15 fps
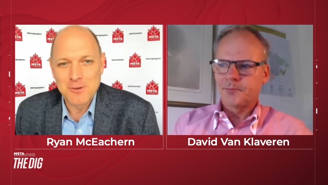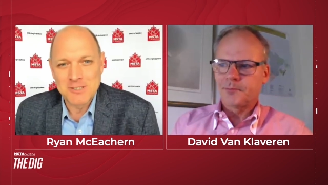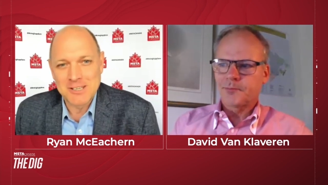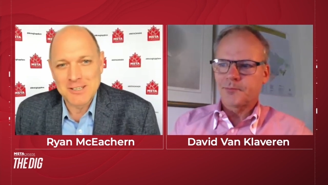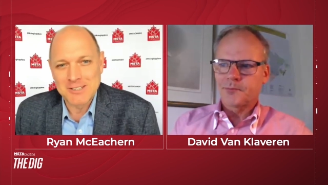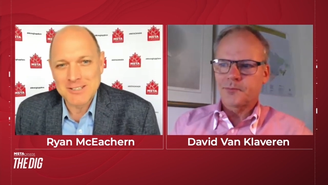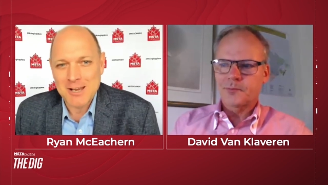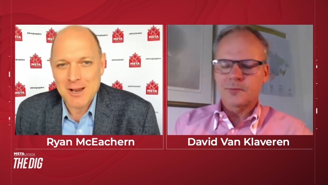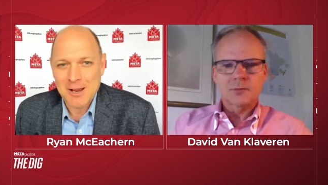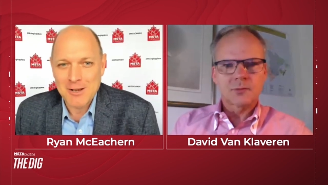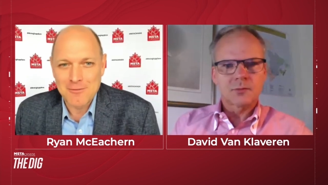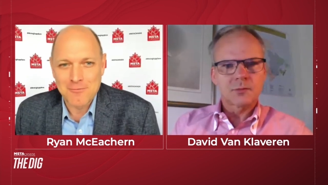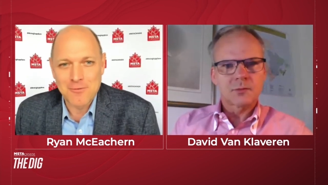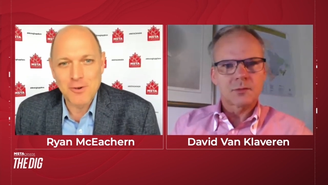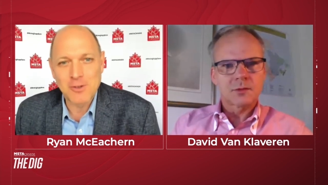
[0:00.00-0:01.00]
Speaker 1: there's this
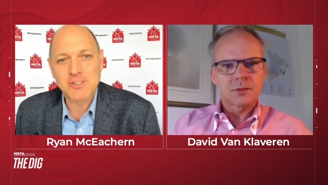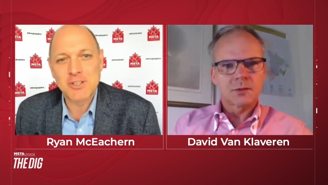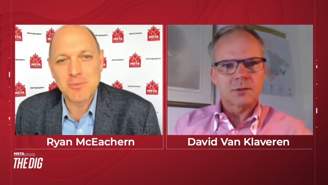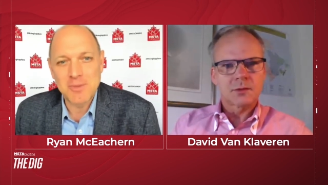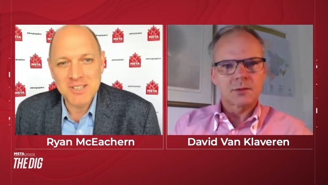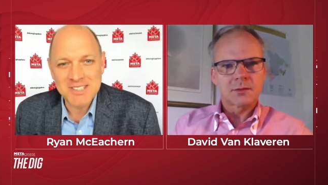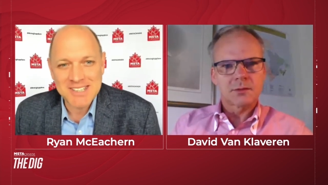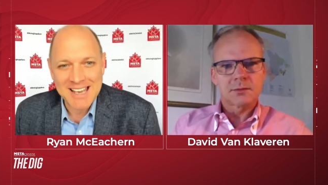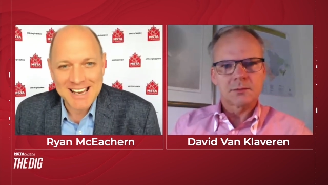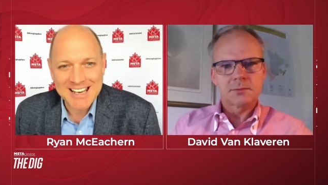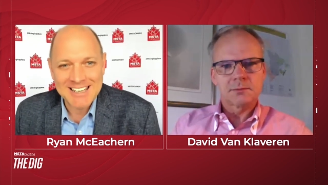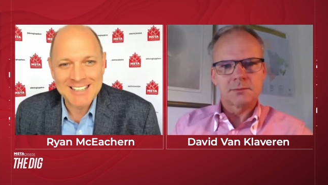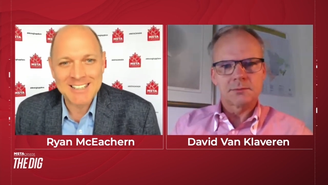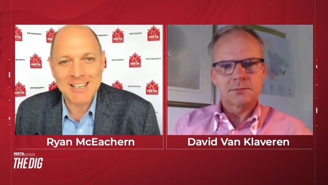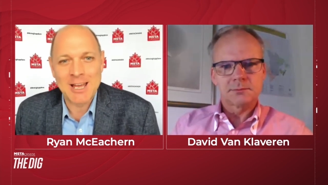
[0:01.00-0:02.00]
kind of first to be
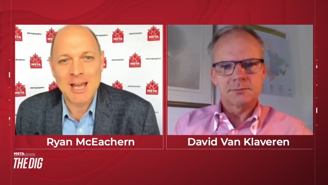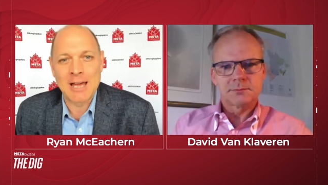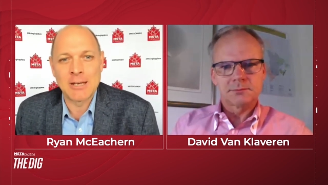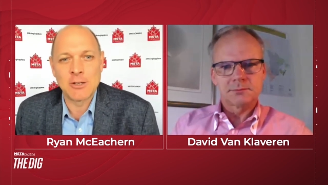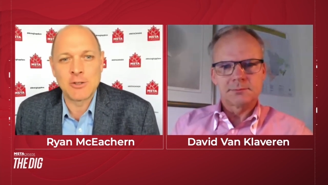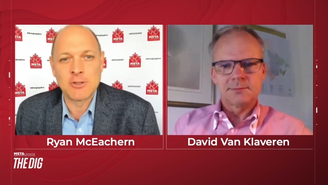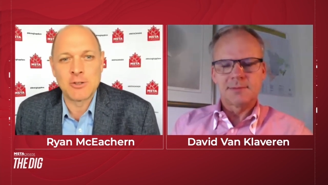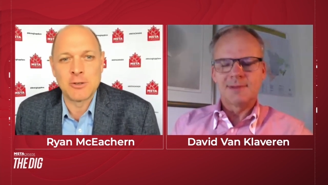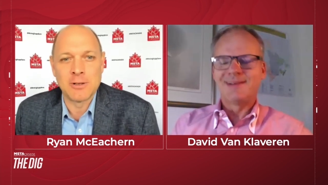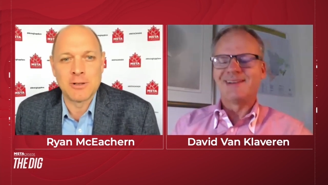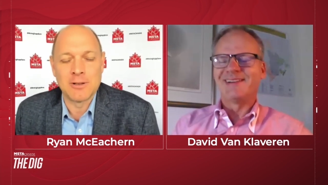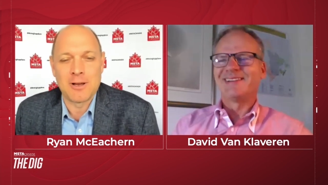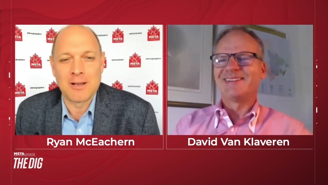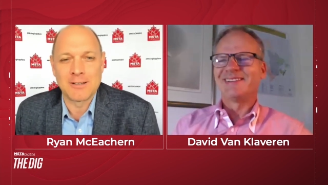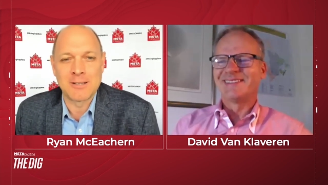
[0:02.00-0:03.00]
second
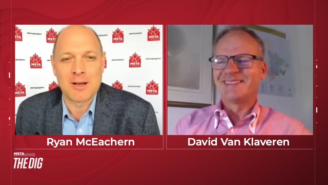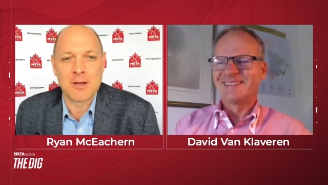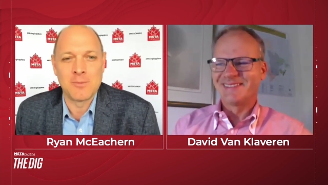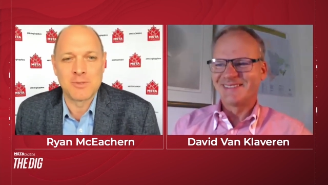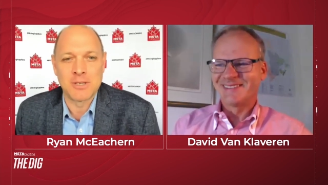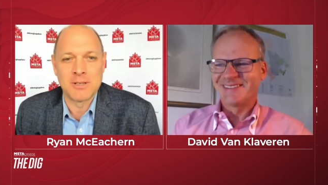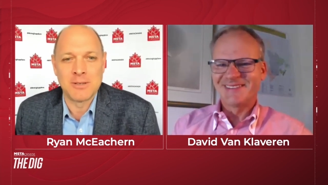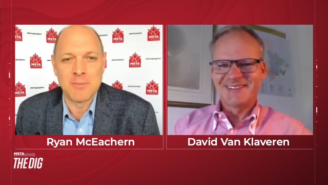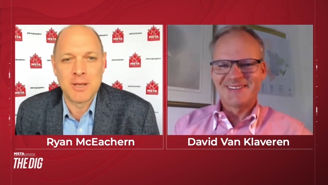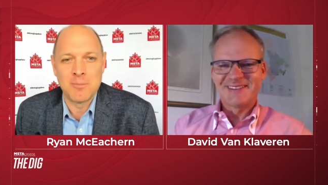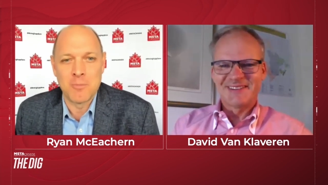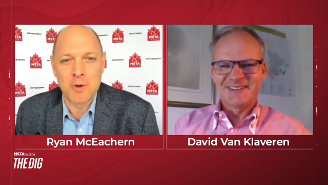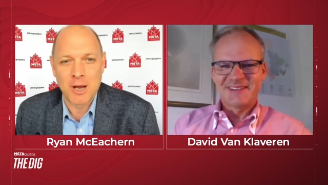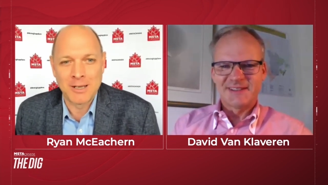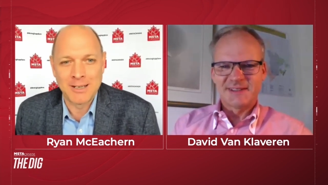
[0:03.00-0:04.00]
attitude a lot of times in,
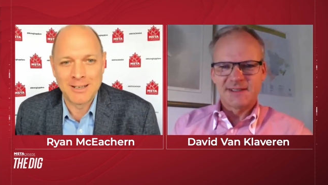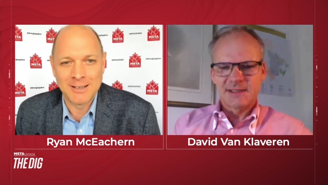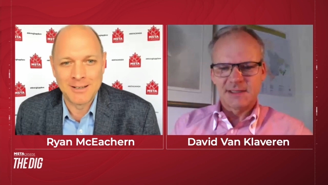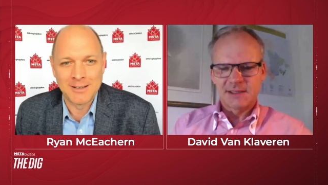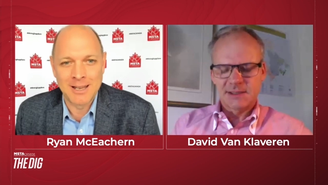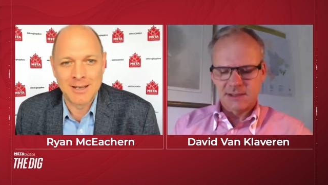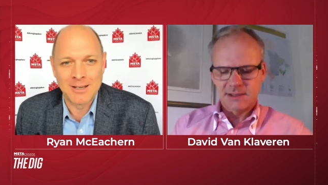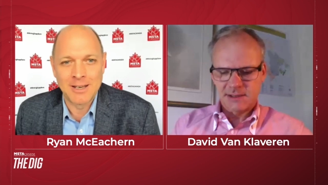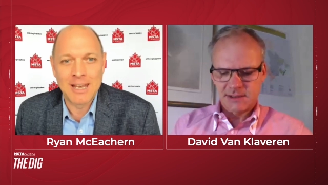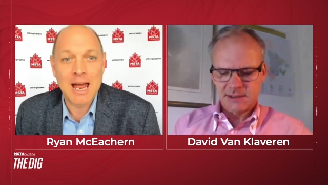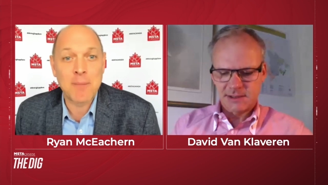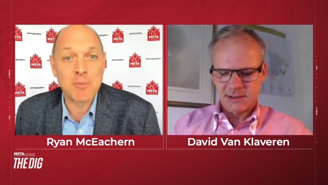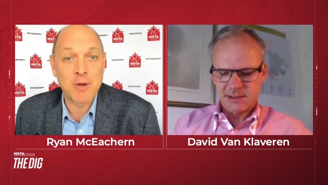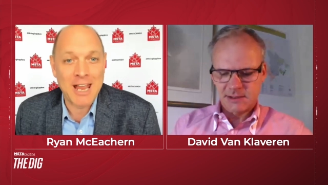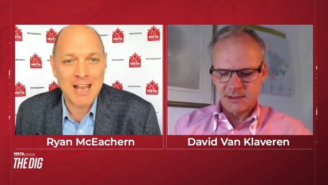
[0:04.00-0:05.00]
in mining and,
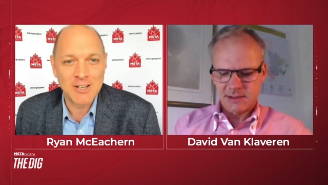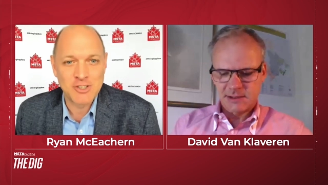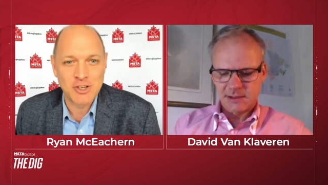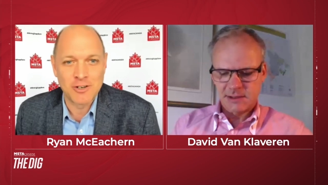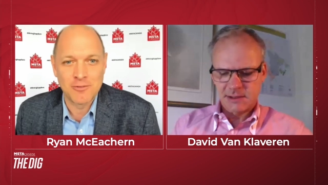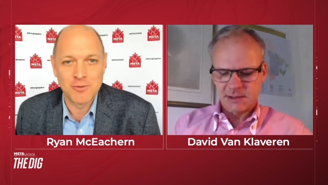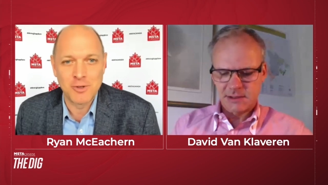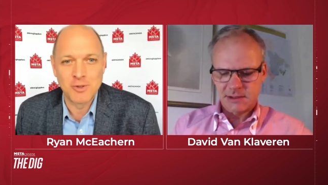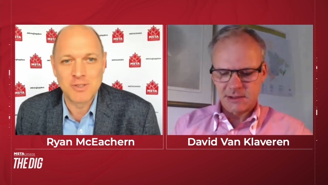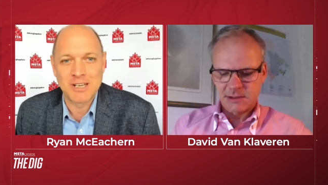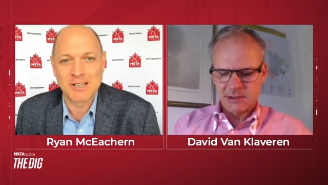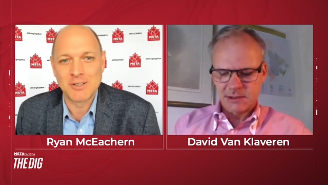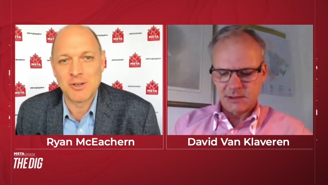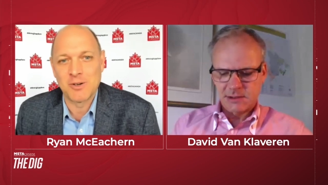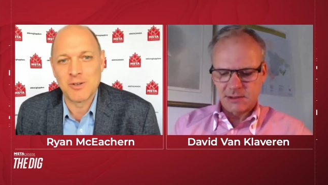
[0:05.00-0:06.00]
an apprehension of new
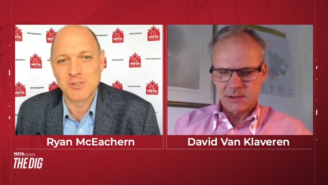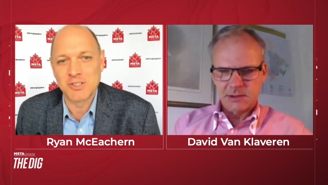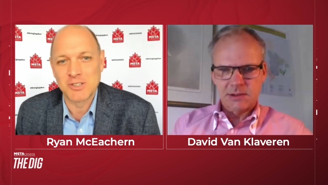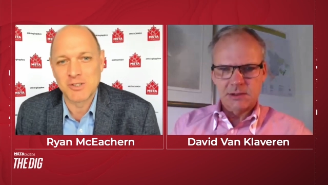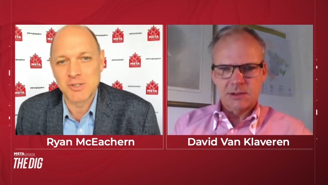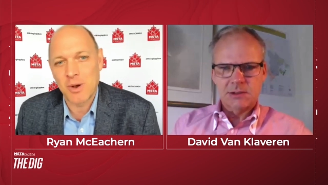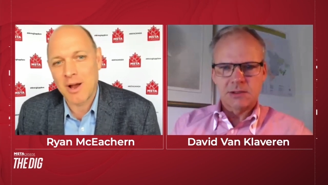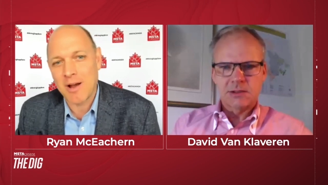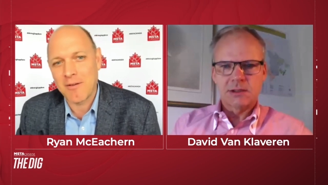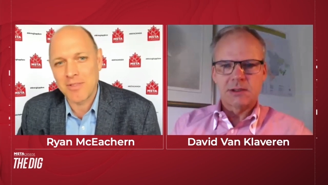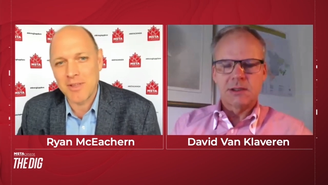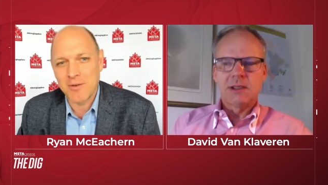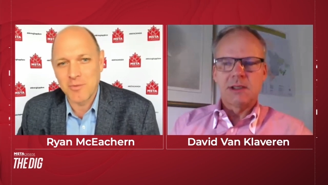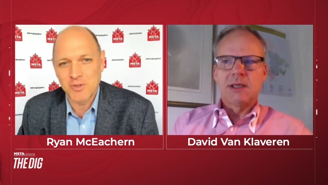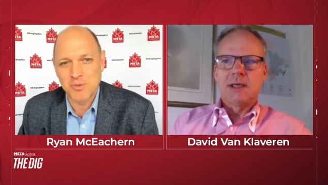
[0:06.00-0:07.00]
technology. So how
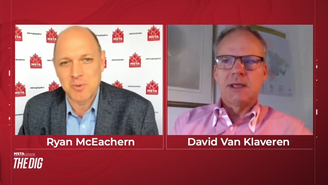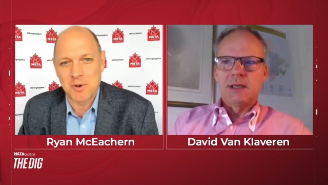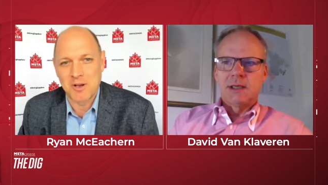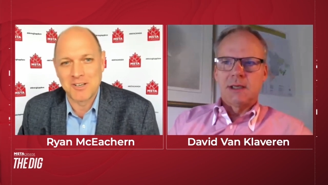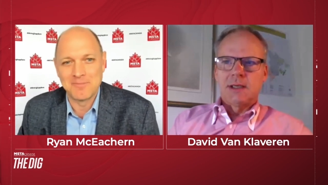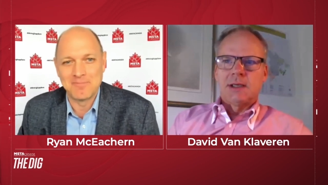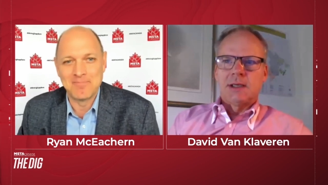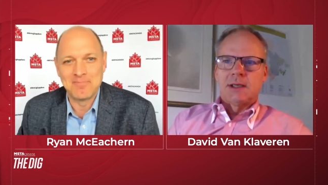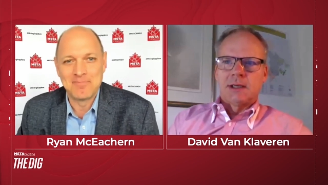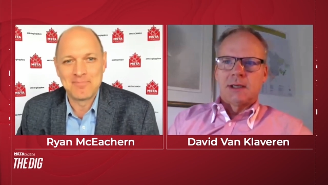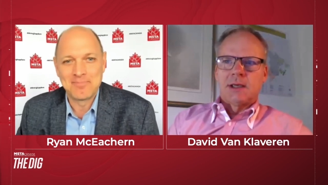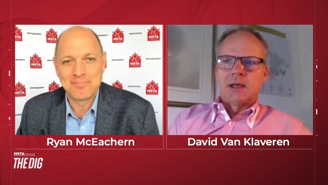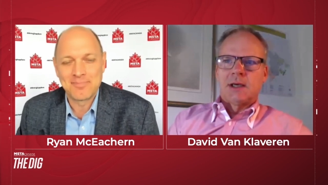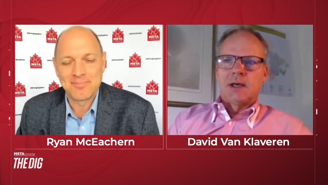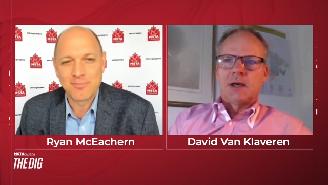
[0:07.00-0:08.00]
have they responded?
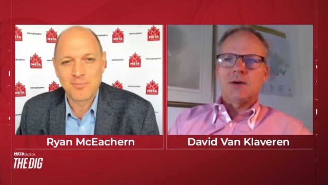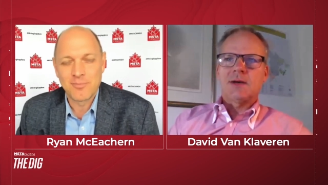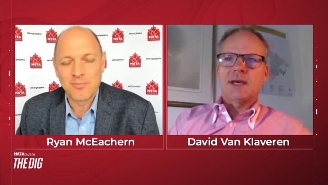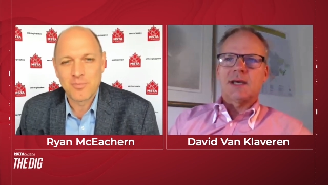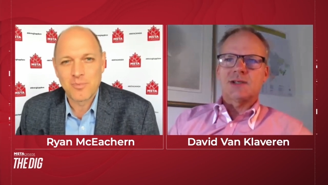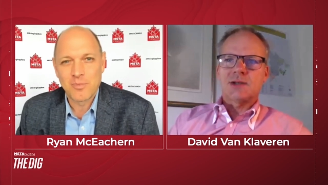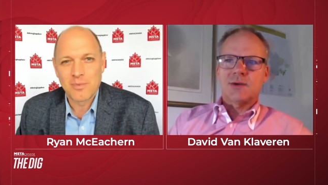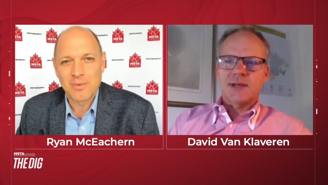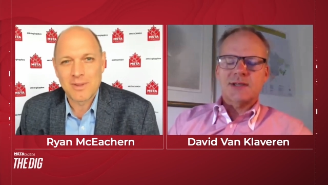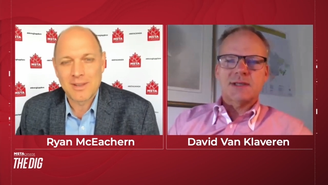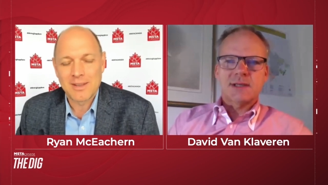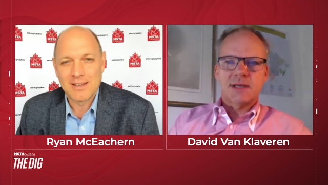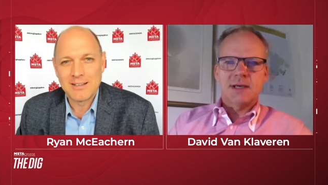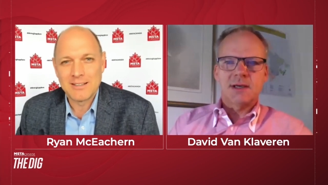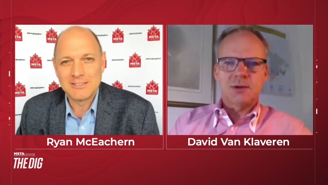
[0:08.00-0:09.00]
Speaker 2: Okay, so
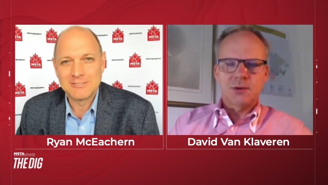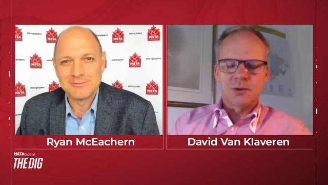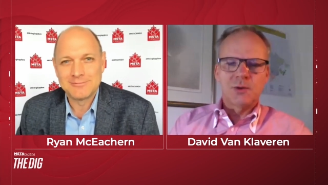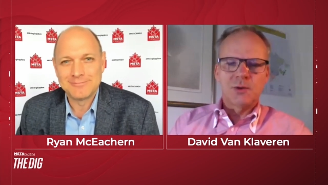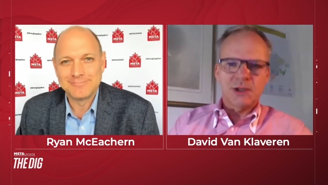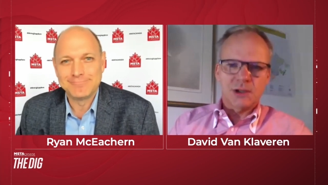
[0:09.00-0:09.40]
that's a really